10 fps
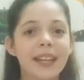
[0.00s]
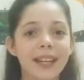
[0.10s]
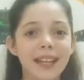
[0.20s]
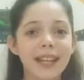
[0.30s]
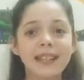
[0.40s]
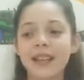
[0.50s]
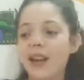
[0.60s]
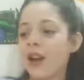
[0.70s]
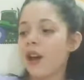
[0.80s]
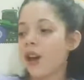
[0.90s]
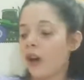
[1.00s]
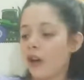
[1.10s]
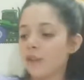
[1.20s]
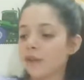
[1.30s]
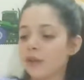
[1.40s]
It is
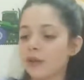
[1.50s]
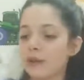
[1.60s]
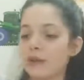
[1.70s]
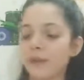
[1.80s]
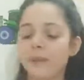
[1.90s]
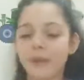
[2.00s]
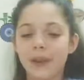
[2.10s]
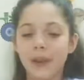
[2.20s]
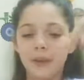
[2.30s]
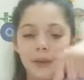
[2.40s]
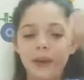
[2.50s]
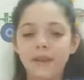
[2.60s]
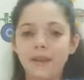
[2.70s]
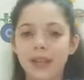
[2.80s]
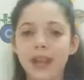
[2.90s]
Homeschool
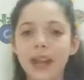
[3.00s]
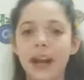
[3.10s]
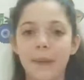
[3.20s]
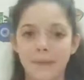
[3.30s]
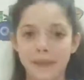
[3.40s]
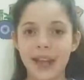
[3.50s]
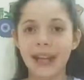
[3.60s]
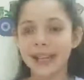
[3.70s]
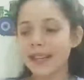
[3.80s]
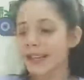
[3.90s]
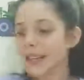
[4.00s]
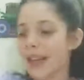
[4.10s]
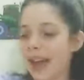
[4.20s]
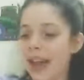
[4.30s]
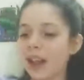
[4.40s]
with Liam. That is
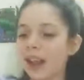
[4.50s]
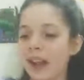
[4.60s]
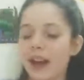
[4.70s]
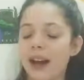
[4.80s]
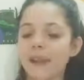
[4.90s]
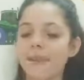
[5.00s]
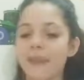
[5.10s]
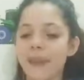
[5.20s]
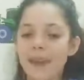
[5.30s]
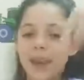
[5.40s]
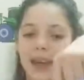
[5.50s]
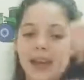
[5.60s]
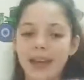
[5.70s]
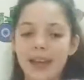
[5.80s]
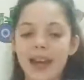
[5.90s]

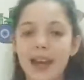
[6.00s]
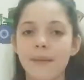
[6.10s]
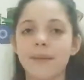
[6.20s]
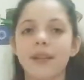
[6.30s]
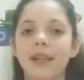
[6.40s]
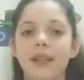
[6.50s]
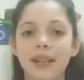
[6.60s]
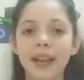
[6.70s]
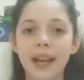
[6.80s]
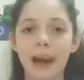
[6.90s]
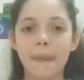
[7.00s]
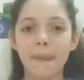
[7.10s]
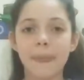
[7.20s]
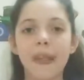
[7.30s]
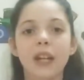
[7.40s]
L-I-A-M, Liam.
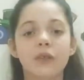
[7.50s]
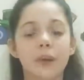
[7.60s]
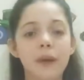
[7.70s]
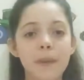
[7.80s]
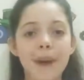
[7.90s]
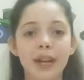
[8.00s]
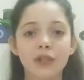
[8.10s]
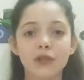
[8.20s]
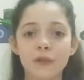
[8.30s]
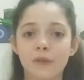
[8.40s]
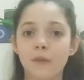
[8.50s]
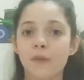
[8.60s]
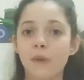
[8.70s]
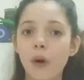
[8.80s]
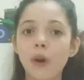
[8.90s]
We will be back soon for
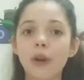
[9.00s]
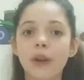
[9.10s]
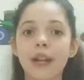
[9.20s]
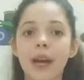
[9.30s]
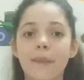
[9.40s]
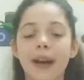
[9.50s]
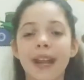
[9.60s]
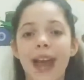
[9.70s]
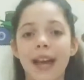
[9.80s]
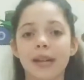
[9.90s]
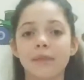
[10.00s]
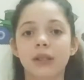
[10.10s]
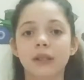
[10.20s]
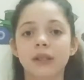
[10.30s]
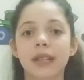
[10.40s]
more learning about
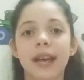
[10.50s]
animals.